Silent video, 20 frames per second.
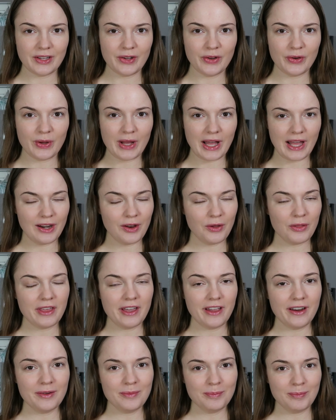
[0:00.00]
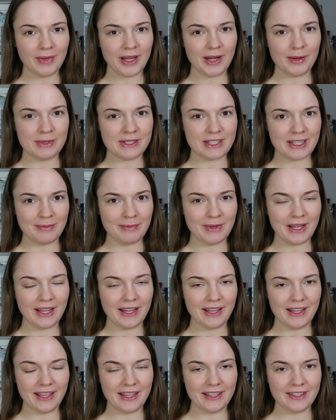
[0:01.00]
So hello there, my name is
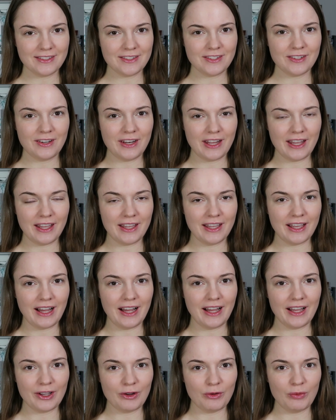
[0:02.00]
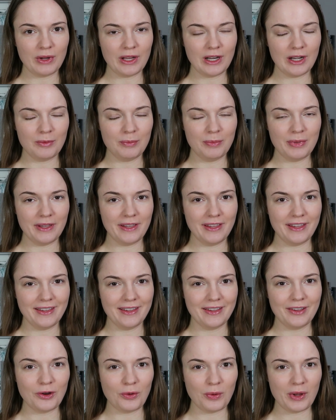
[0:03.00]
Emma and today I will
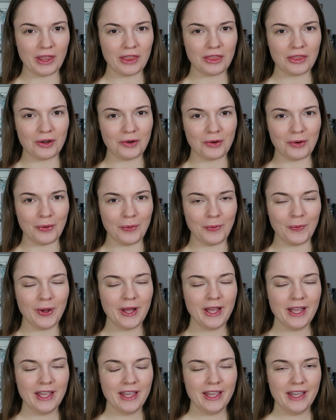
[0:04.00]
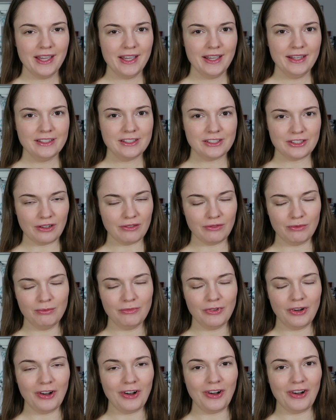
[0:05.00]
be going through
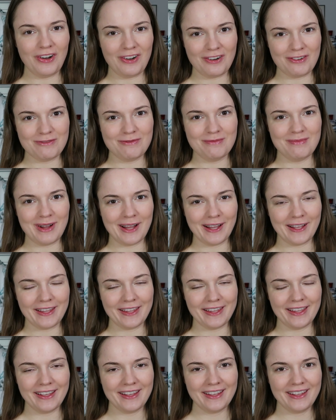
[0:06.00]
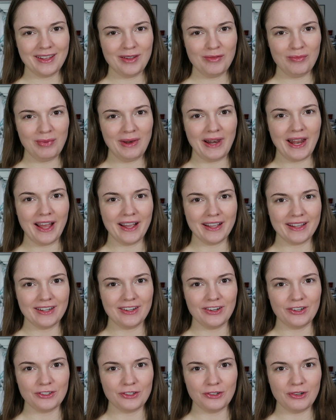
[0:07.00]
some of my black
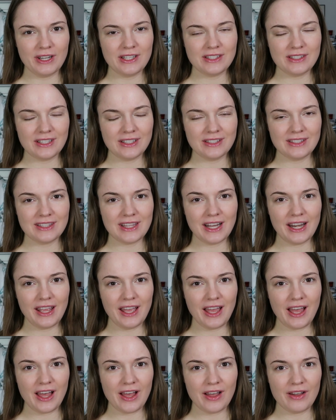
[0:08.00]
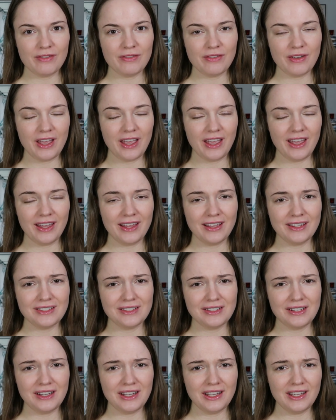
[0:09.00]
laundry sets that I have
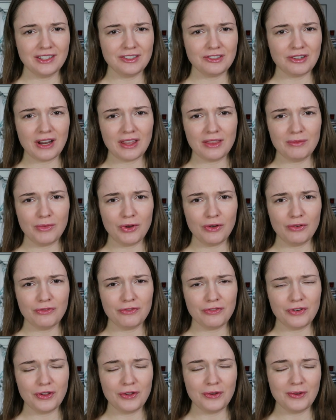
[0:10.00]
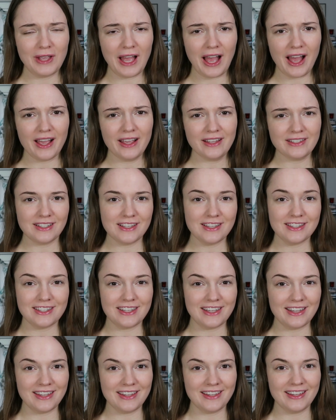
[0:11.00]
and uh, try them on for you guys and
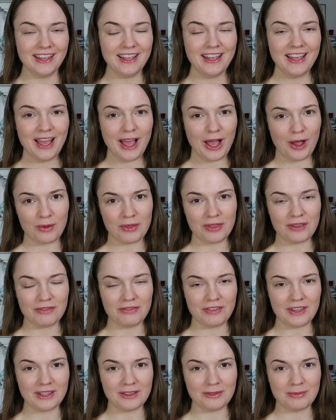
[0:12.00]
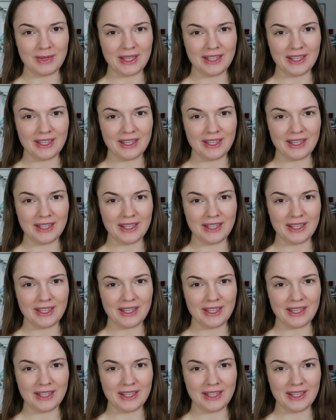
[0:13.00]
see how they fit